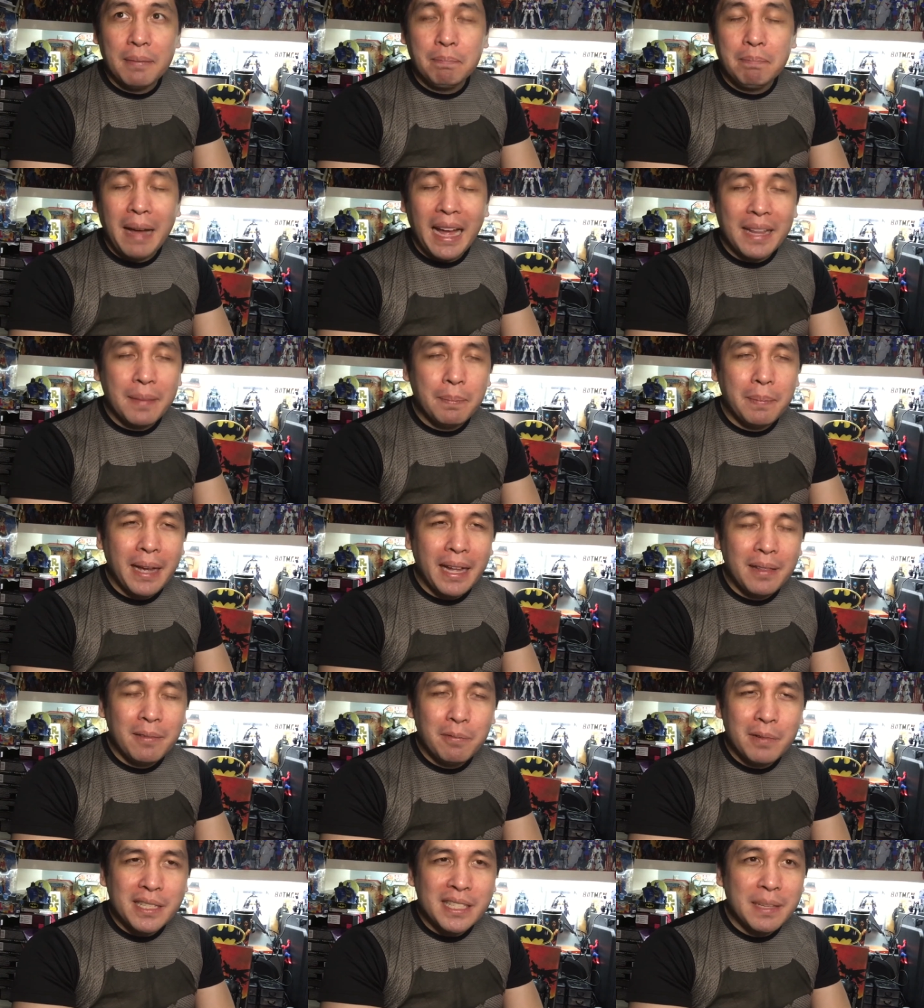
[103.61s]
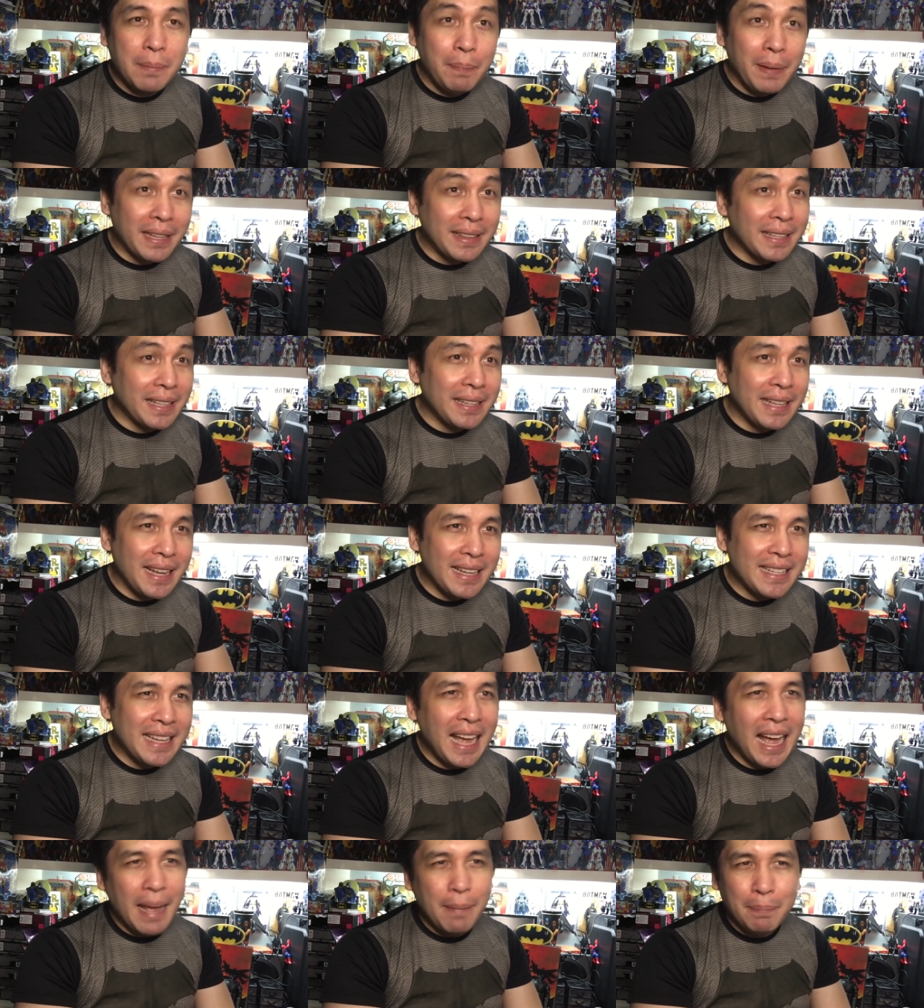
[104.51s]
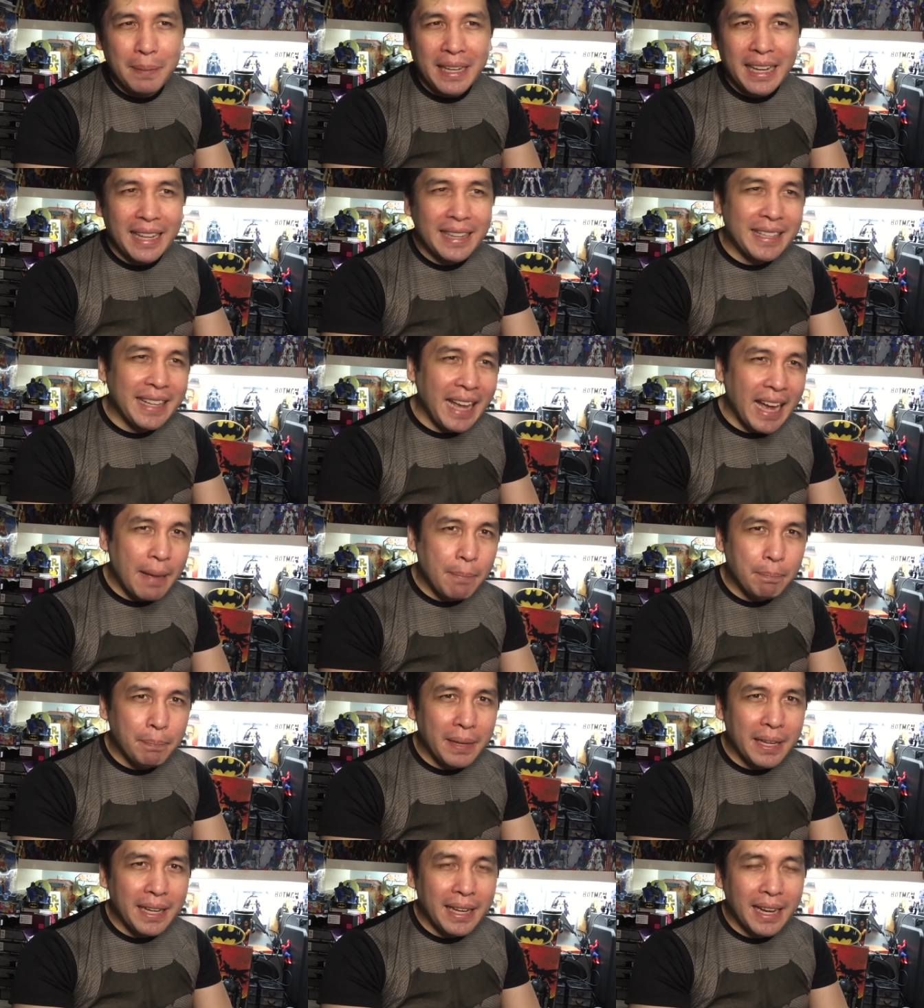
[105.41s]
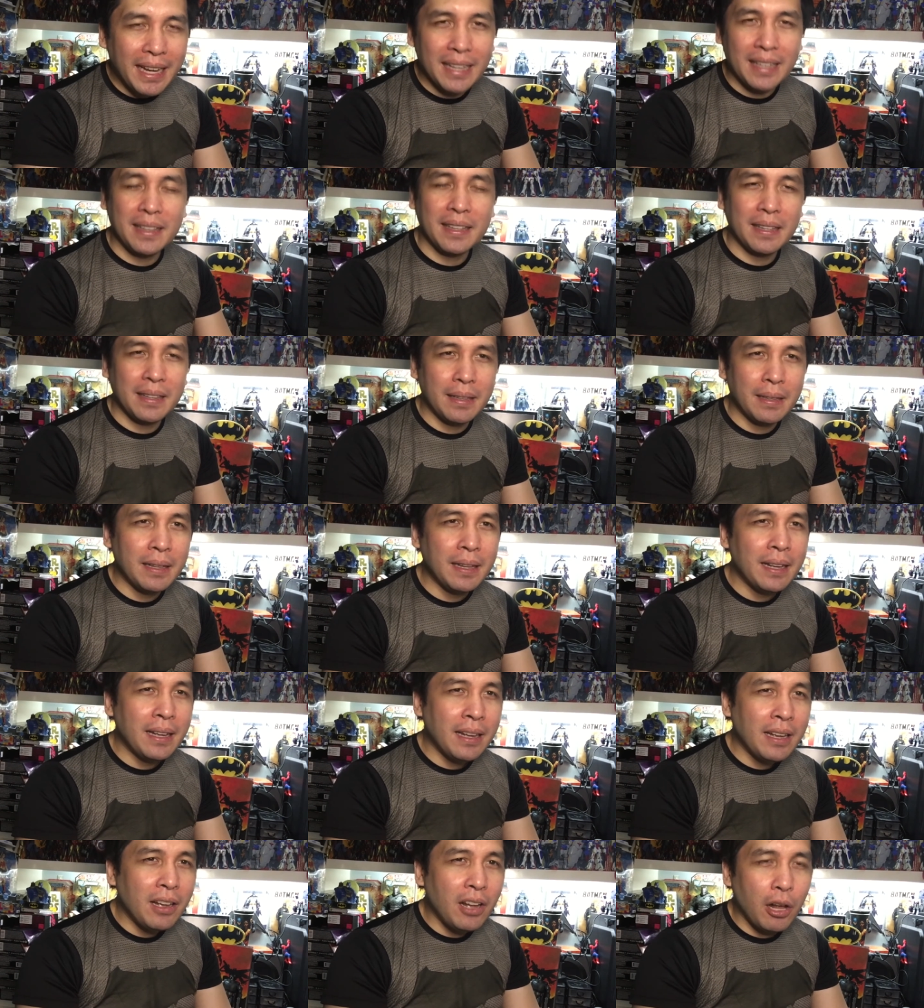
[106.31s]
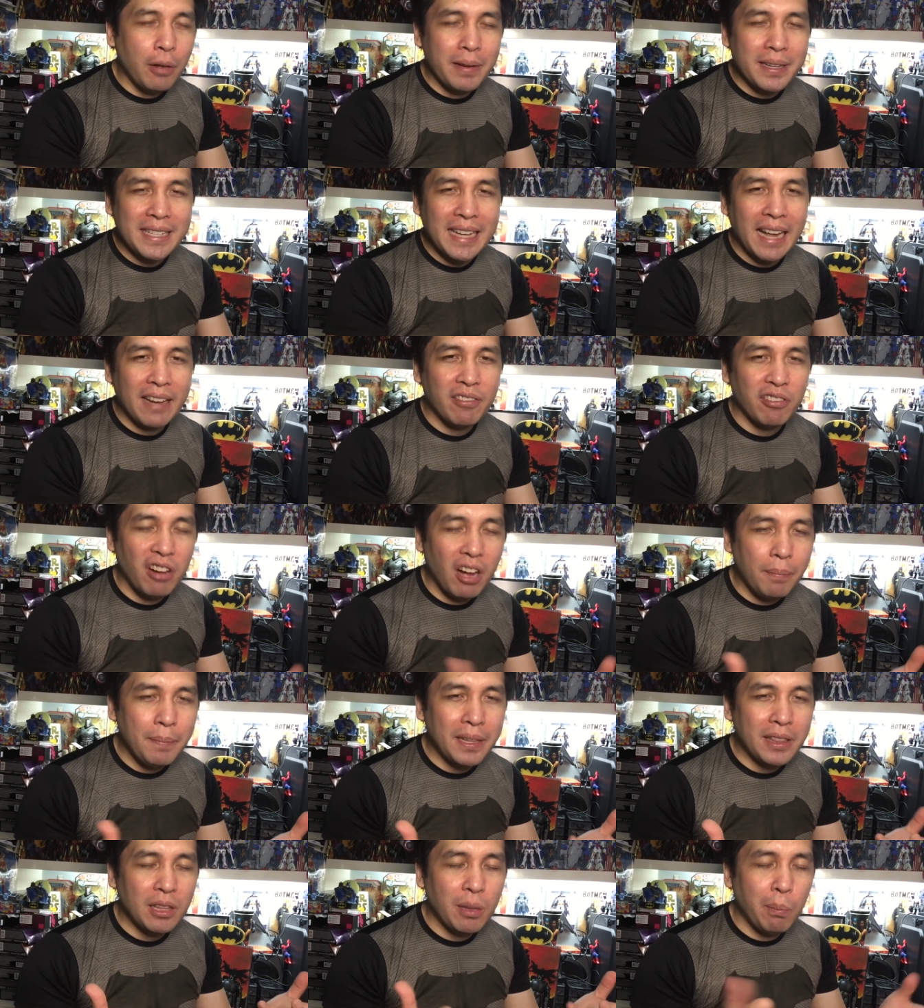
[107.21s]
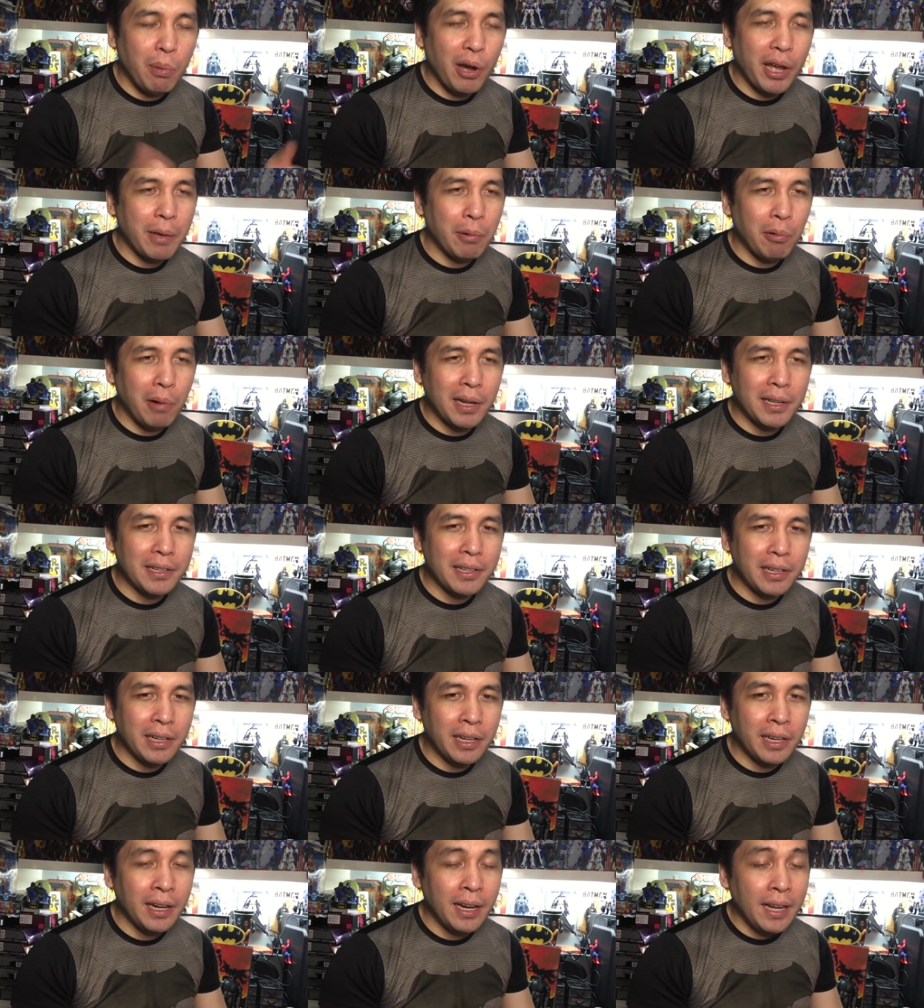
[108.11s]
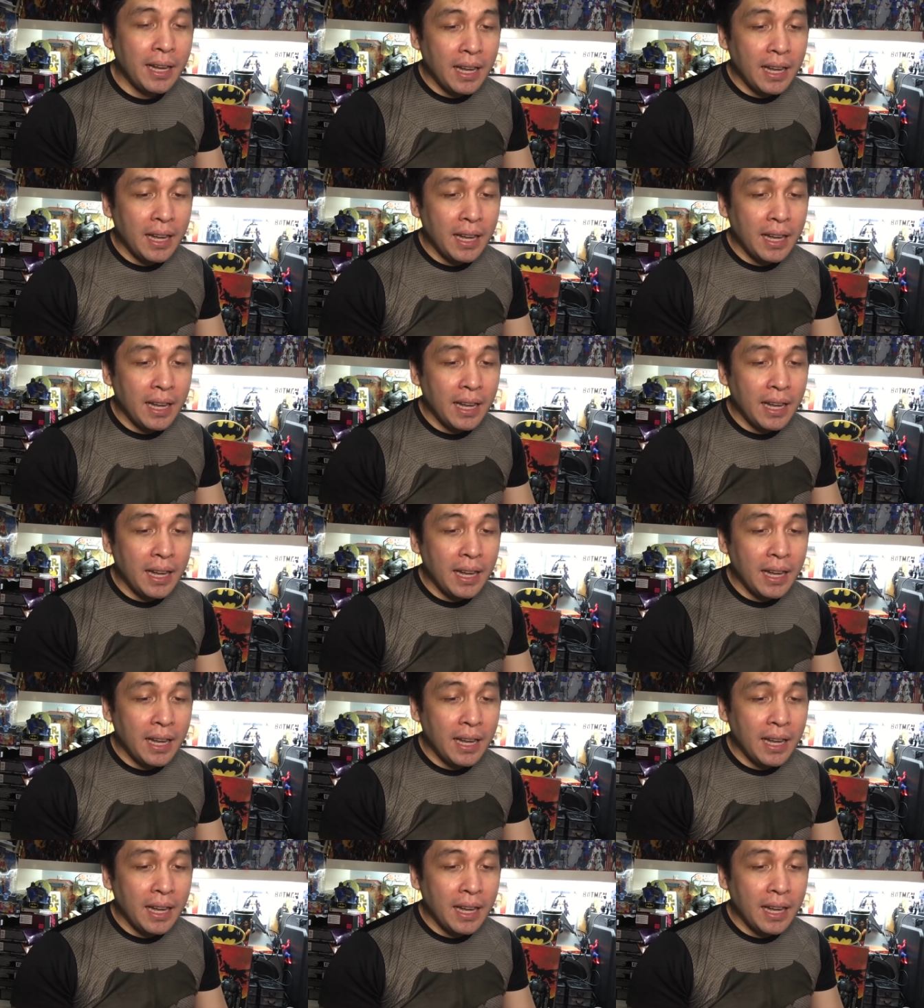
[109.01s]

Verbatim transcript: Batman was depicted as happy and campy and always had Robin the Boy Wonder.